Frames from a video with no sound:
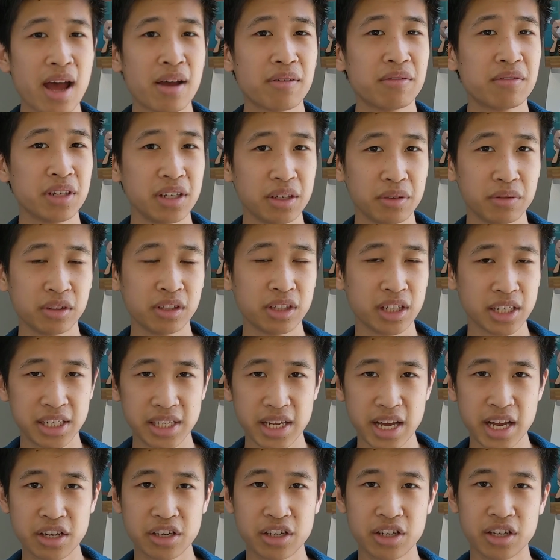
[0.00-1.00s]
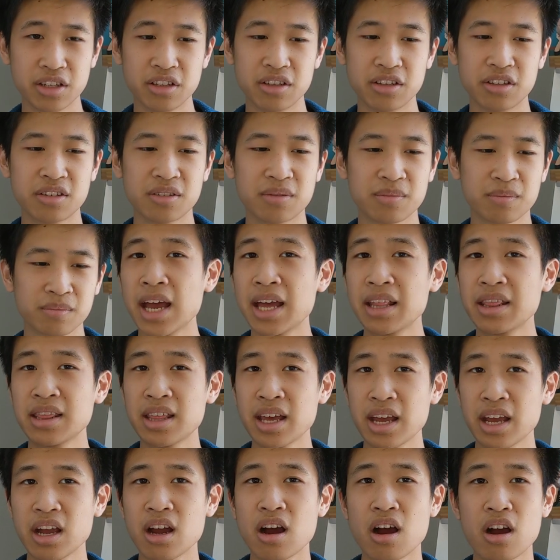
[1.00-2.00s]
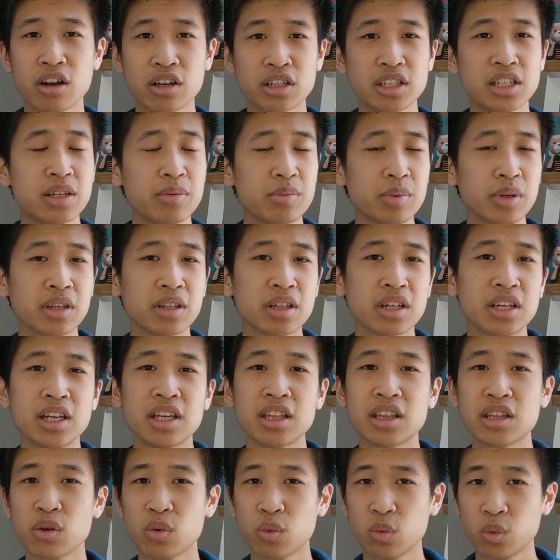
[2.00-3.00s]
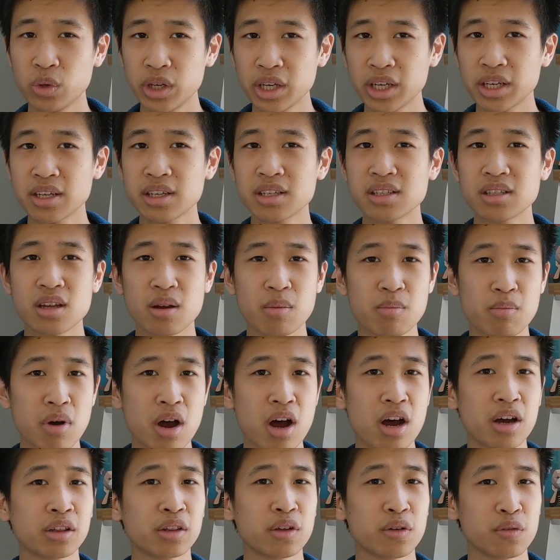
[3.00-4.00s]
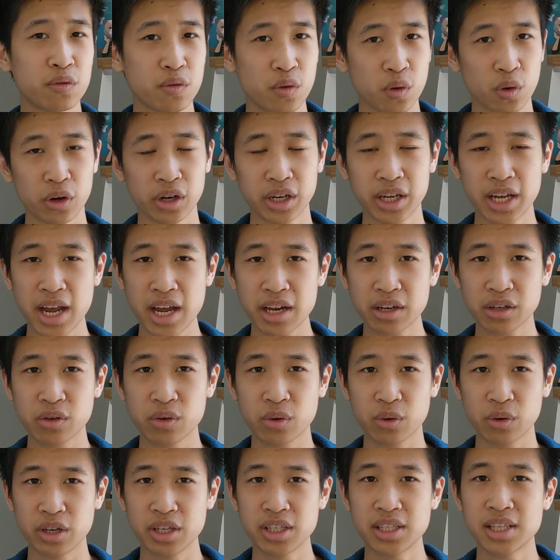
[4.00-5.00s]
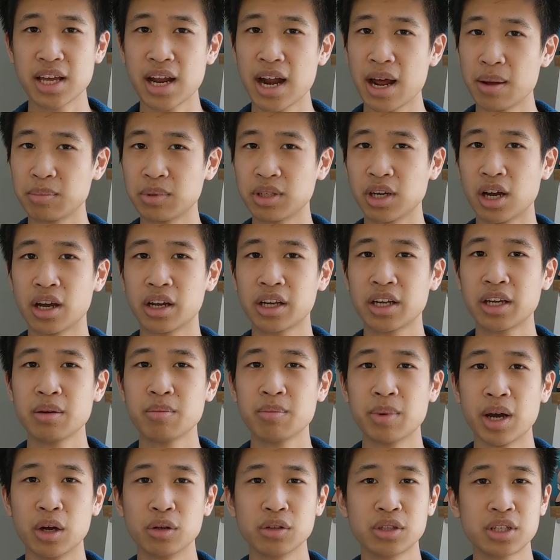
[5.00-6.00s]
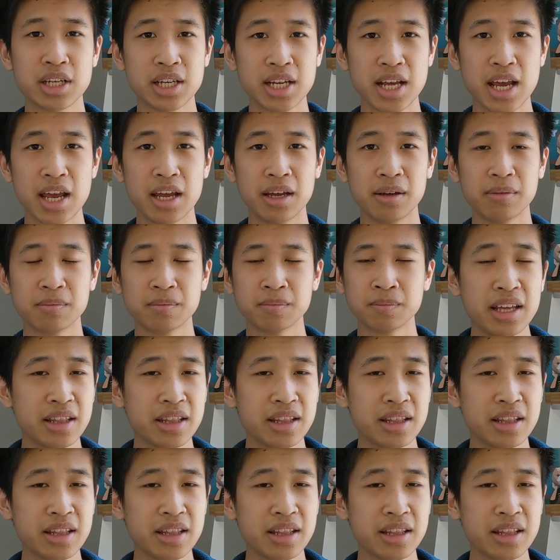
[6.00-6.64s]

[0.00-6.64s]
have evil intentions. And they are typically the weakest among the four categories that I'm talking about today.